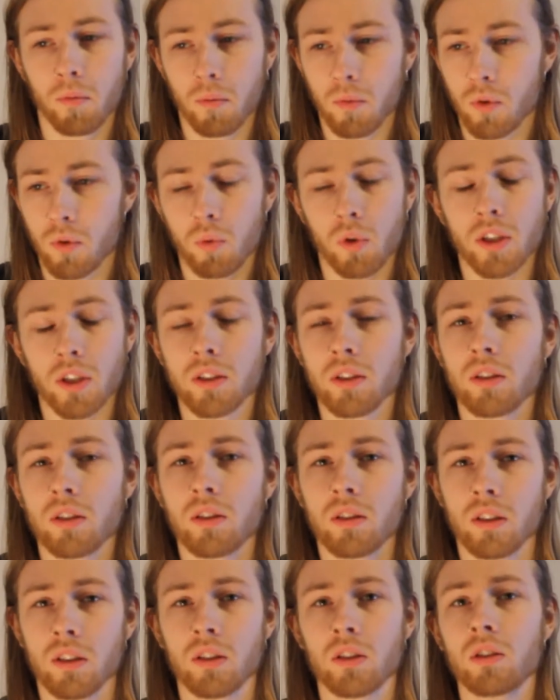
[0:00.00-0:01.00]
Twisted
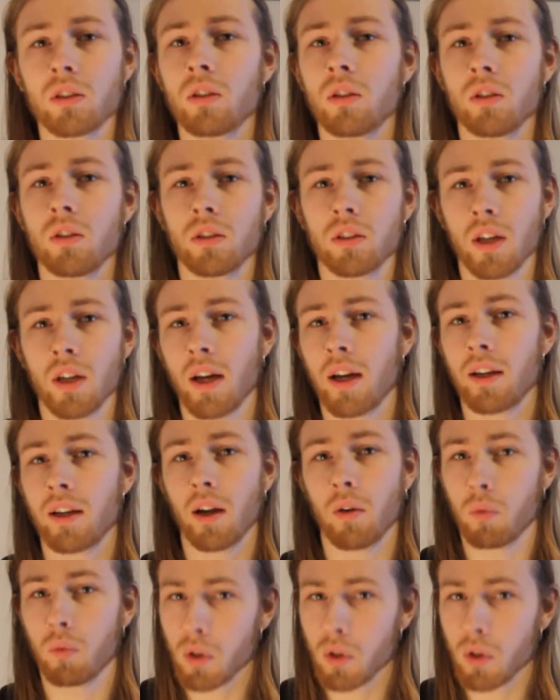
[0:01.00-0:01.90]
Sister saying that